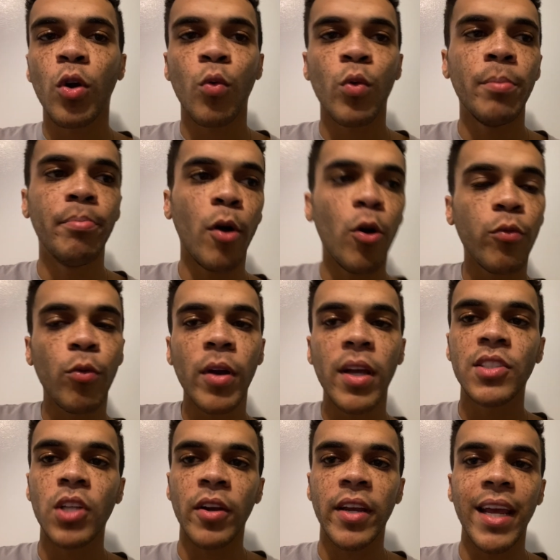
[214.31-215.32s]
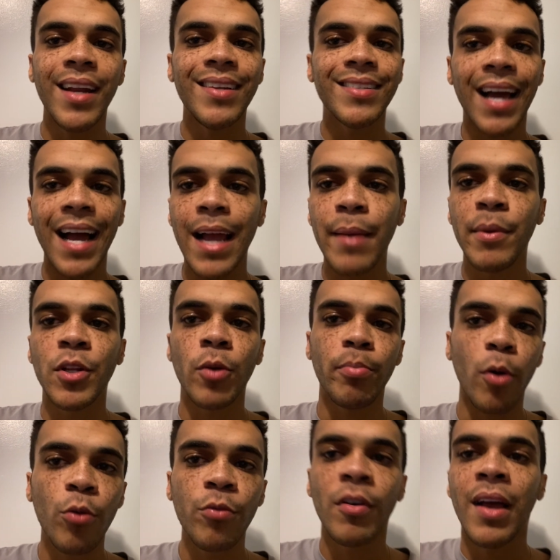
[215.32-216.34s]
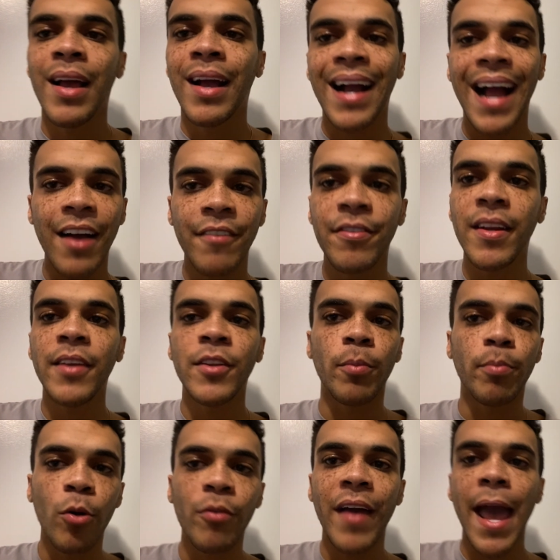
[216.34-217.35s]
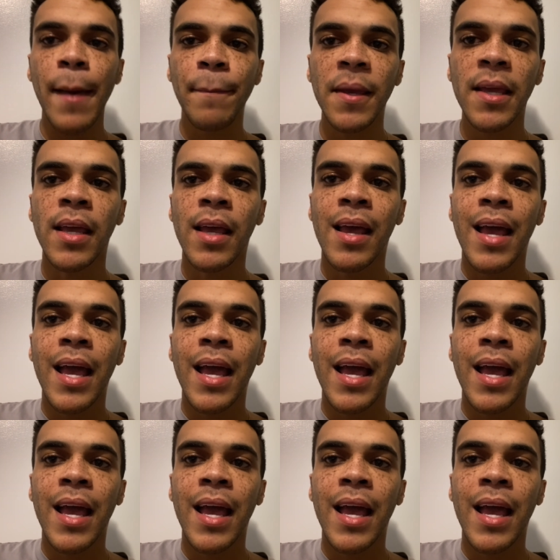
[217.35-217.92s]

or when both rookies are getting time and they're both confident and they're both happy.